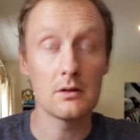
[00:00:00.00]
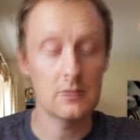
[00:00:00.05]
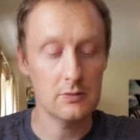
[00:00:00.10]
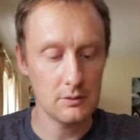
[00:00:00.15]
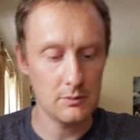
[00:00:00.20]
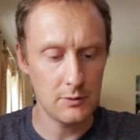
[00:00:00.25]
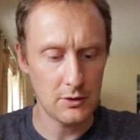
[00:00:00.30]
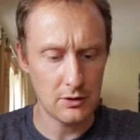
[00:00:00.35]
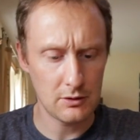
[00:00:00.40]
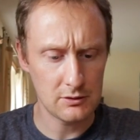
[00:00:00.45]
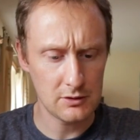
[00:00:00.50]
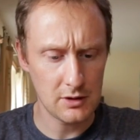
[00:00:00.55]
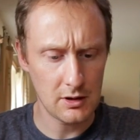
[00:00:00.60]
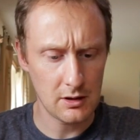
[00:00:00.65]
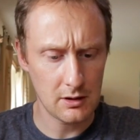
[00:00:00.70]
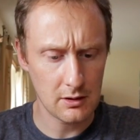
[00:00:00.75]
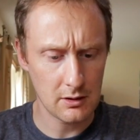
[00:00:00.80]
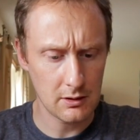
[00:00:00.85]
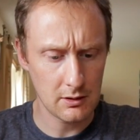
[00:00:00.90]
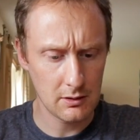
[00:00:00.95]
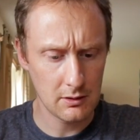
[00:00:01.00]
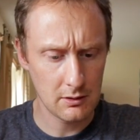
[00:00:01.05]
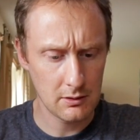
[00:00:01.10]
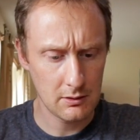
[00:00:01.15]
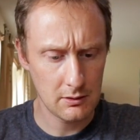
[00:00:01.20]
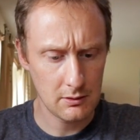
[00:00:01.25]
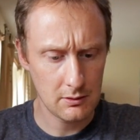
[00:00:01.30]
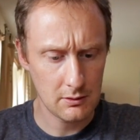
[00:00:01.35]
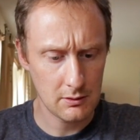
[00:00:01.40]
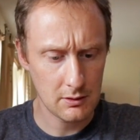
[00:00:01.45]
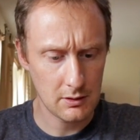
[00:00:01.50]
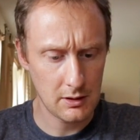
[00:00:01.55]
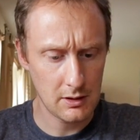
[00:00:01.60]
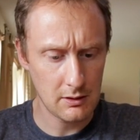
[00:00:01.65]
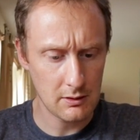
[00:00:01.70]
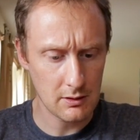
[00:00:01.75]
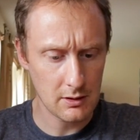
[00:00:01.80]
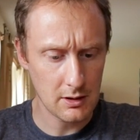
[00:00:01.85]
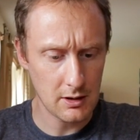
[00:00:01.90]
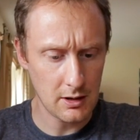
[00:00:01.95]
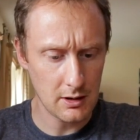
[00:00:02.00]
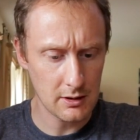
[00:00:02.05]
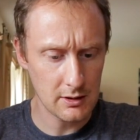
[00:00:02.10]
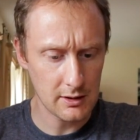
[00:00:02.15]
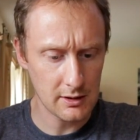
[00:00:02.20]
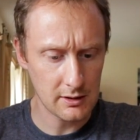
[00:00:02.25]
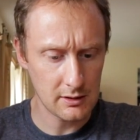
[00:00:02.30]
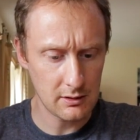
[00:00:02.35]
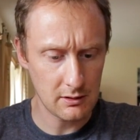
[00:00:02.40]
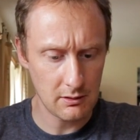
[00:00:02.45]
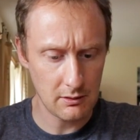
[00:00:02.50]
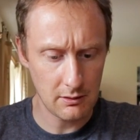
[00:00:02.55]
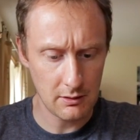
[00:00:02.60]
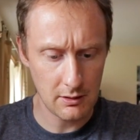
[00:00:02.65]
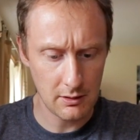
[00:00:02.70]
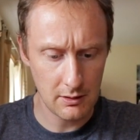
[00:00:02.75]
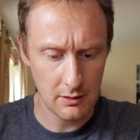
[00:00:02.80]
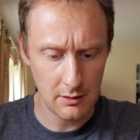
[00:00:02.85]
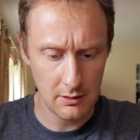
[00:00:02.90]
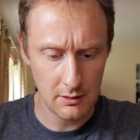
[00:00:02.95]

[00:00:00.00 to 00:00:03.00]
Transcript: Somebody outside, I think. Hear a car kicking around.